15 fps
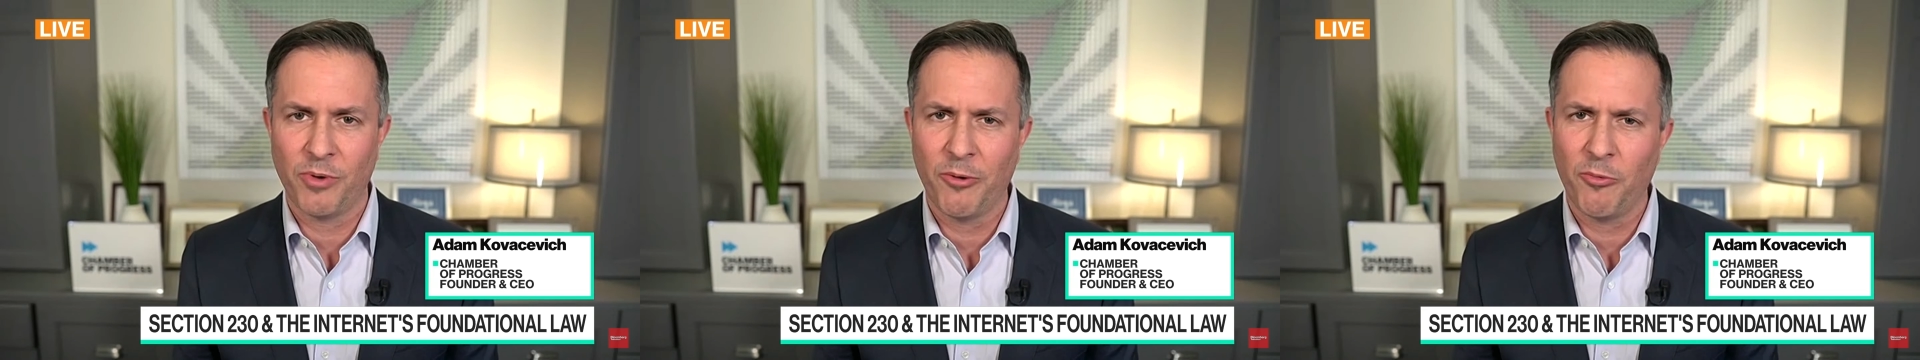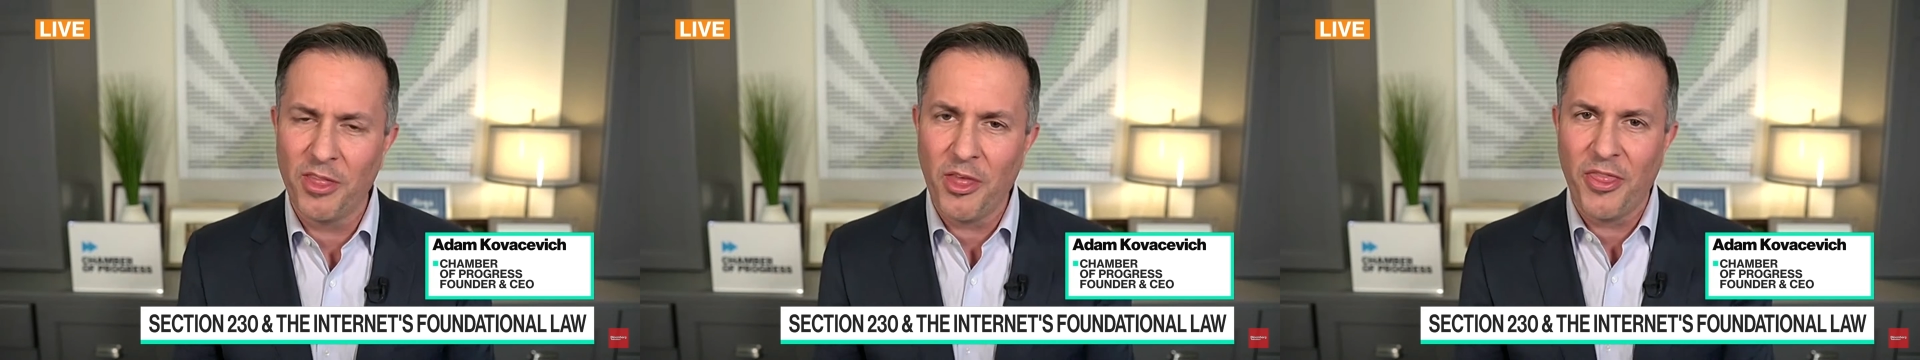
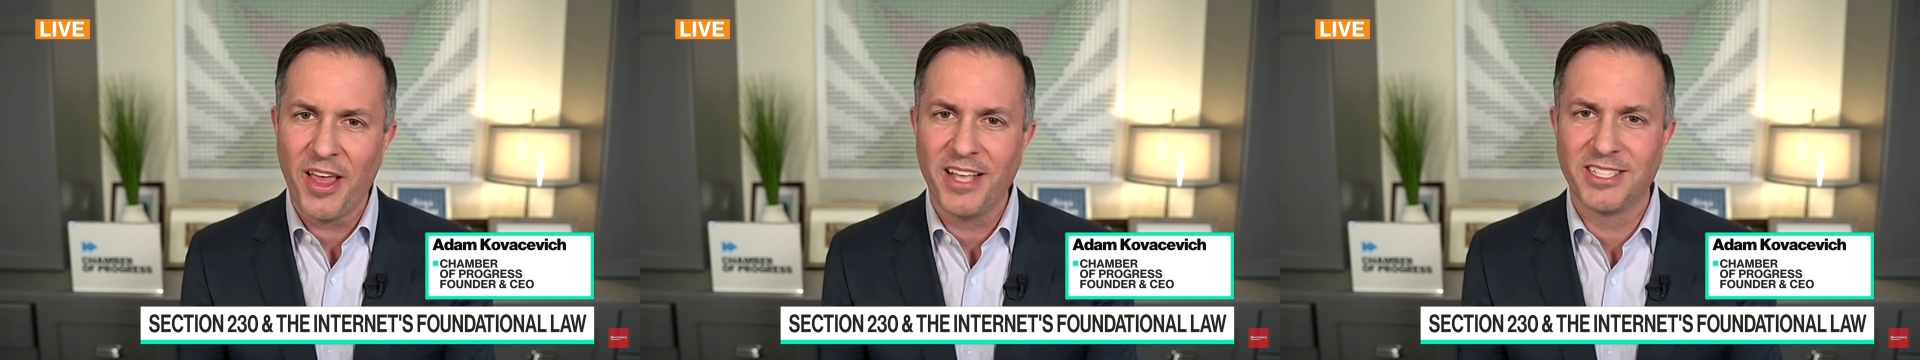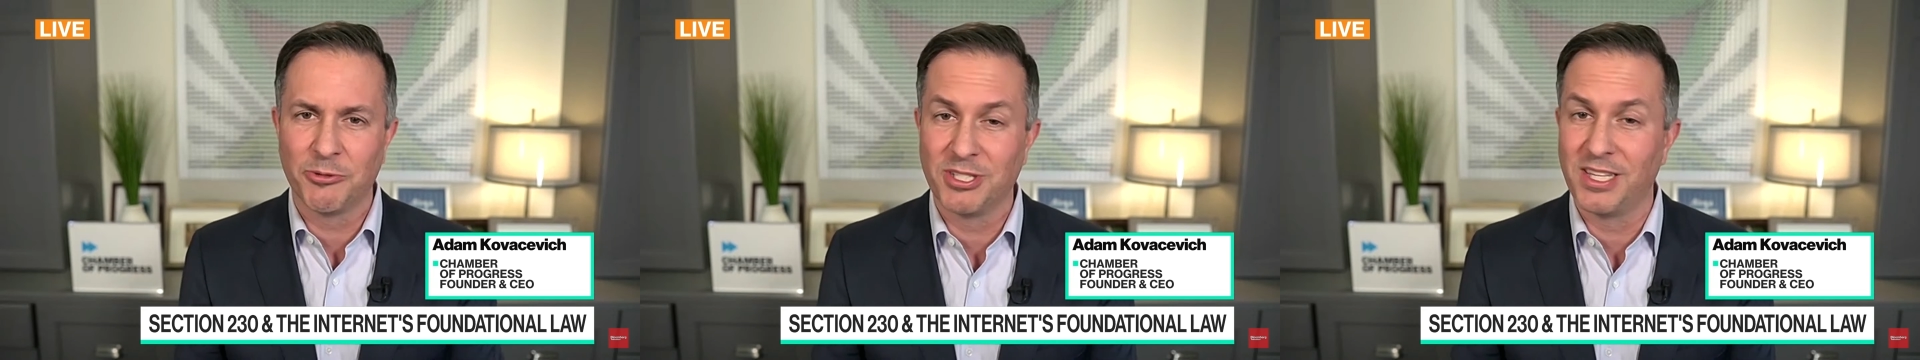One of the
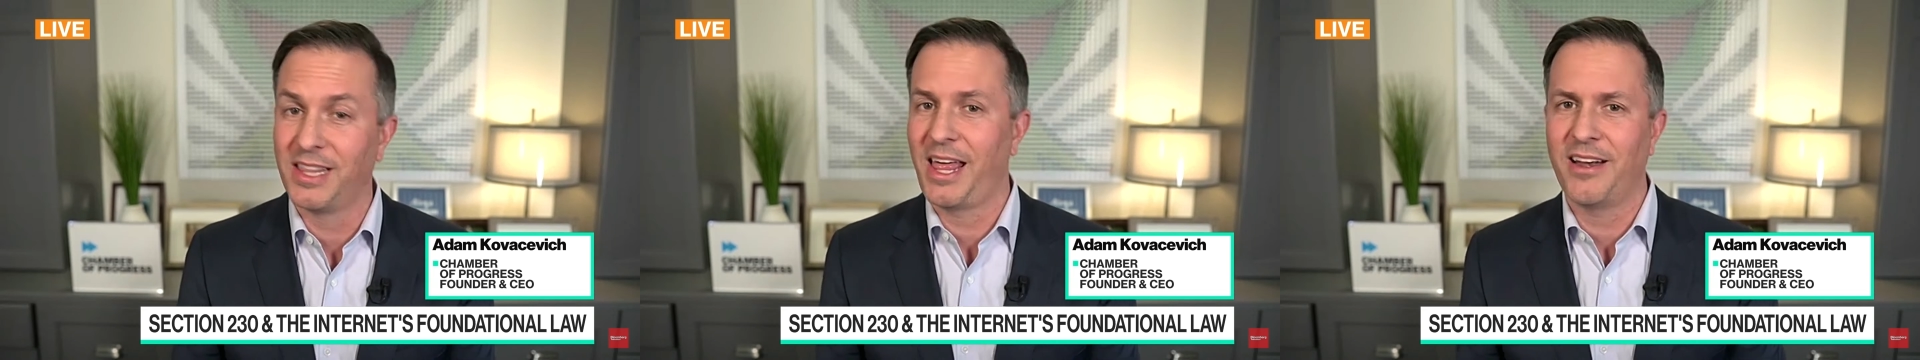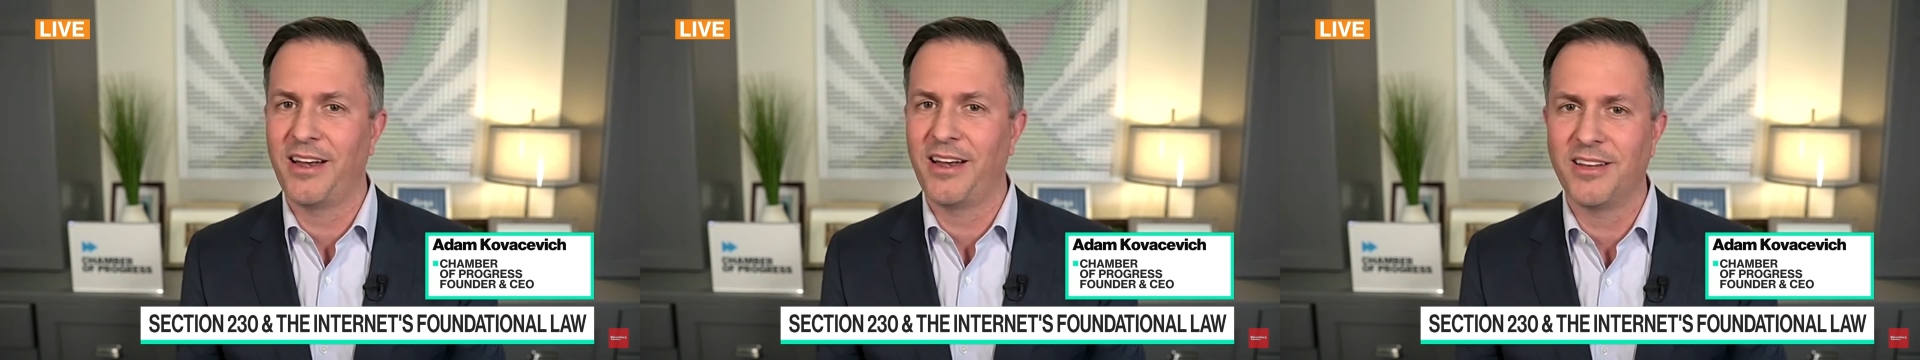things there was a lot
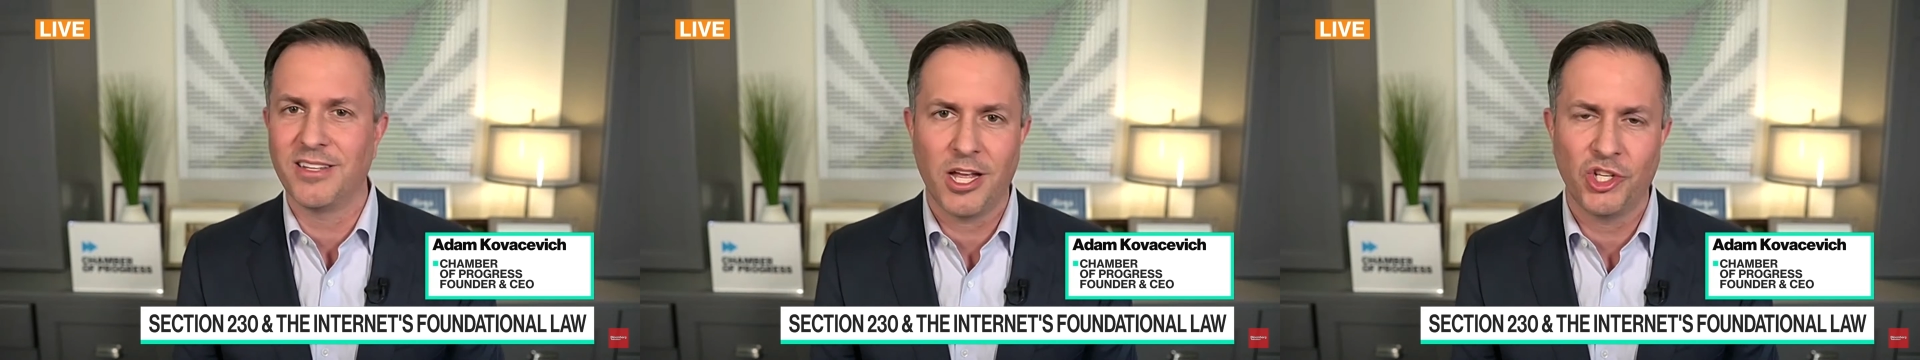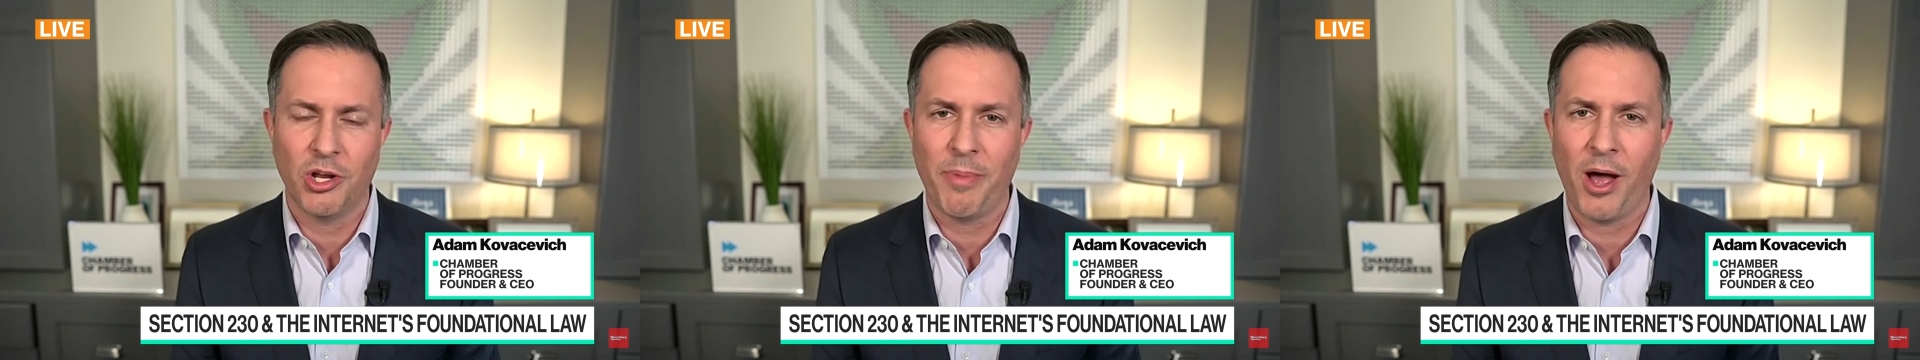of
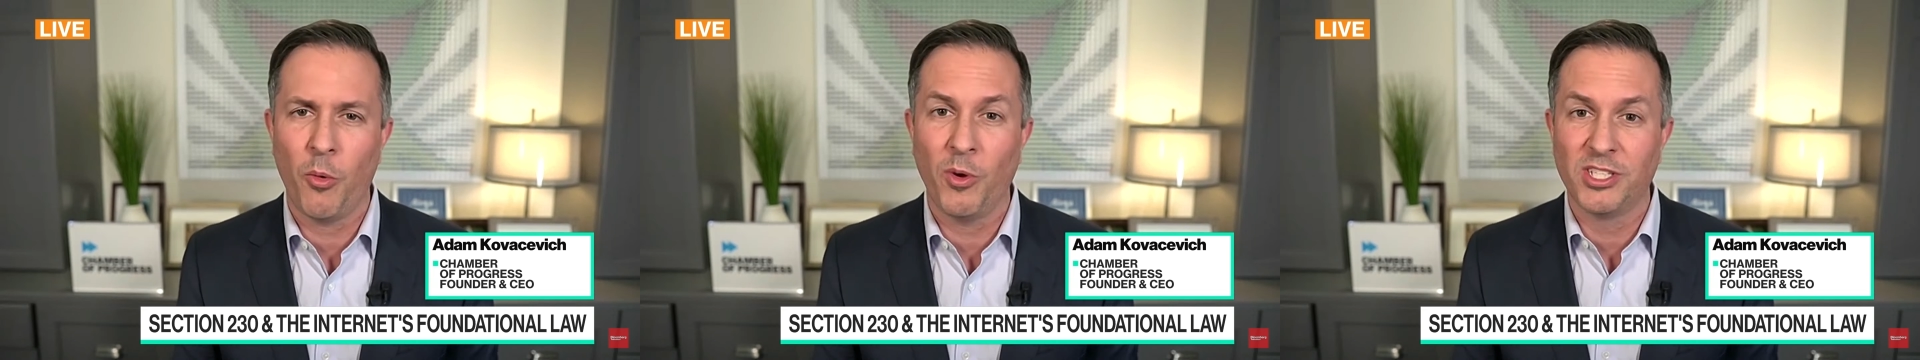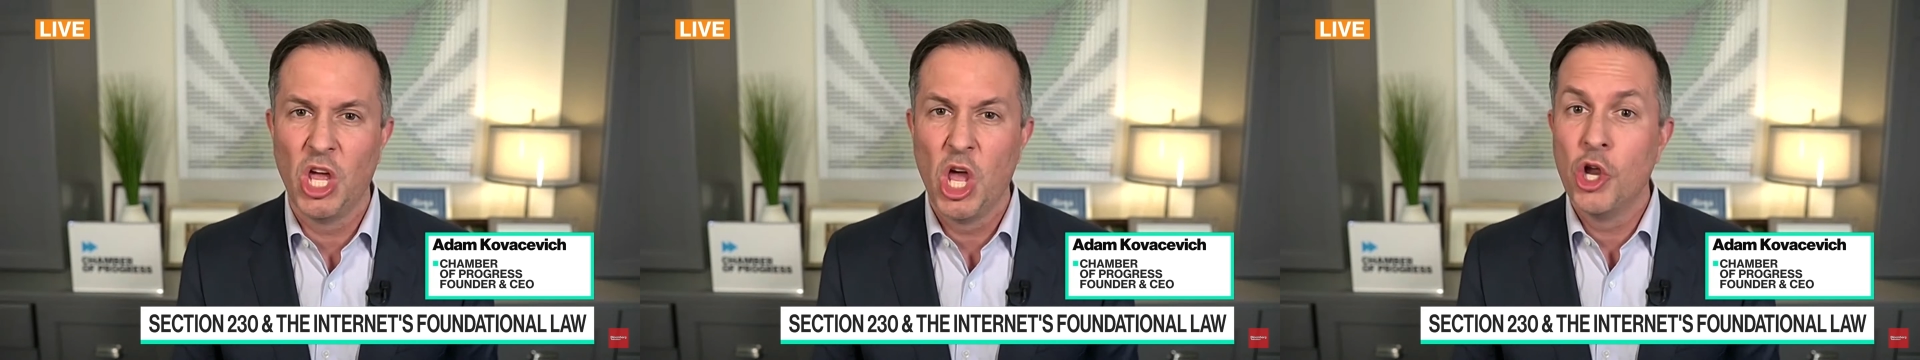discussion about
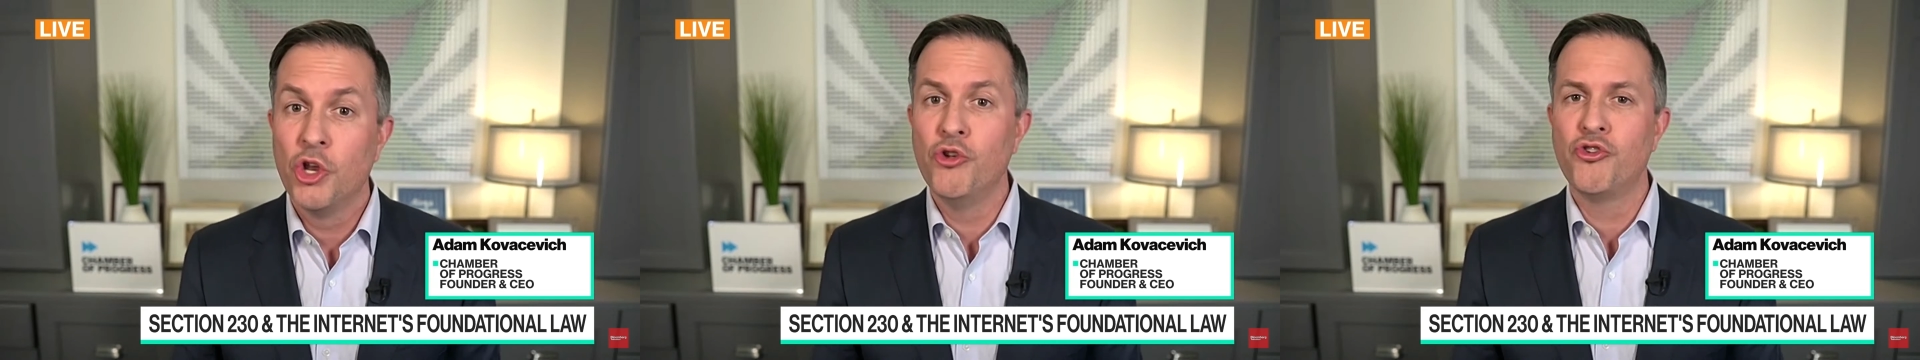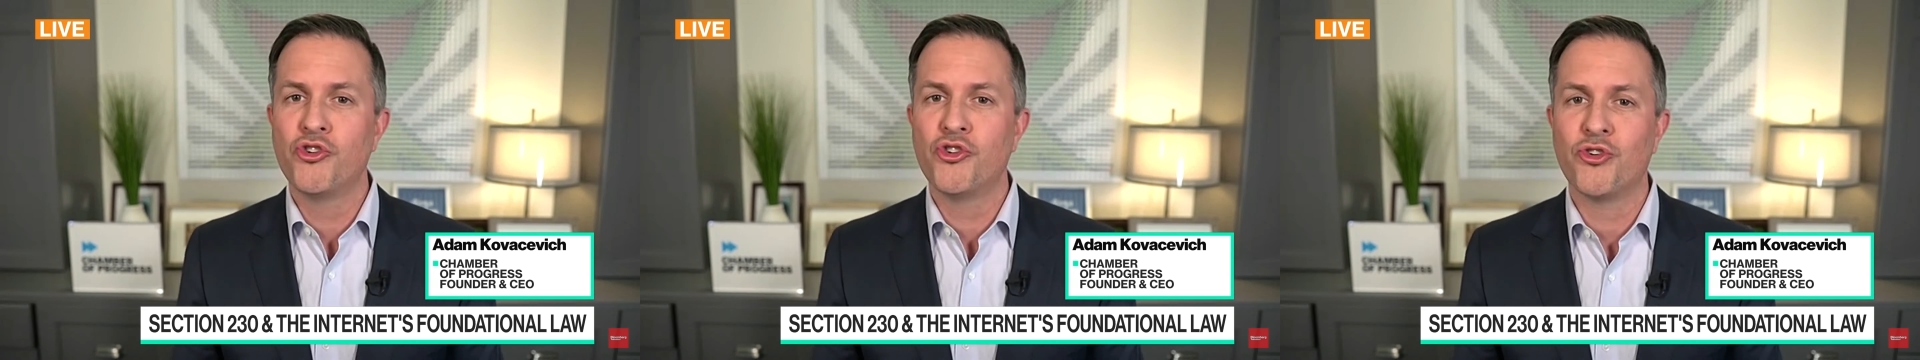was
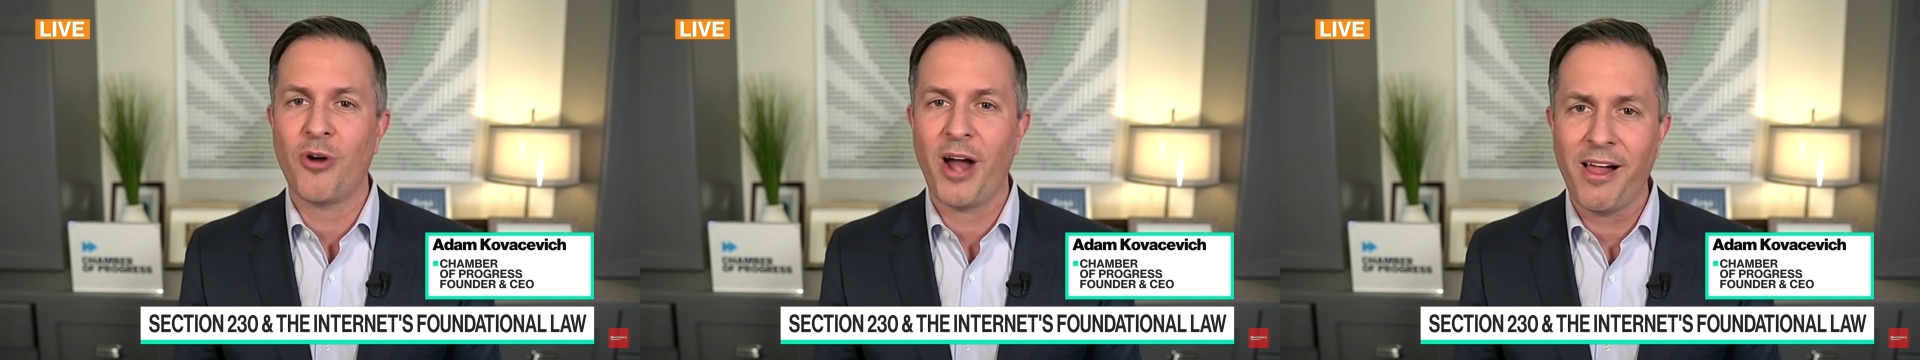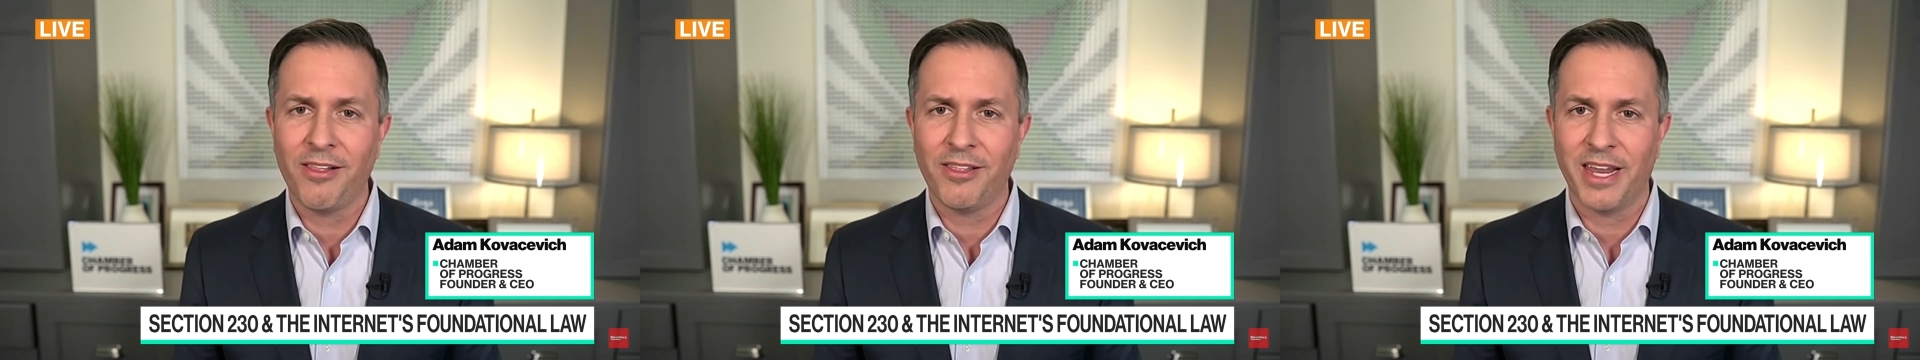
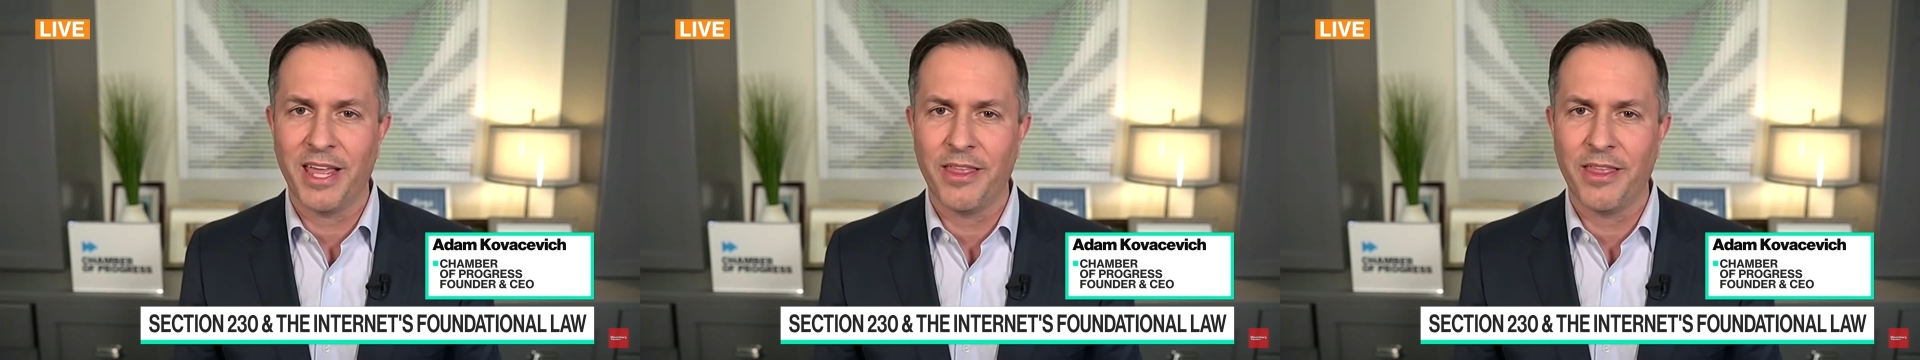neutrality.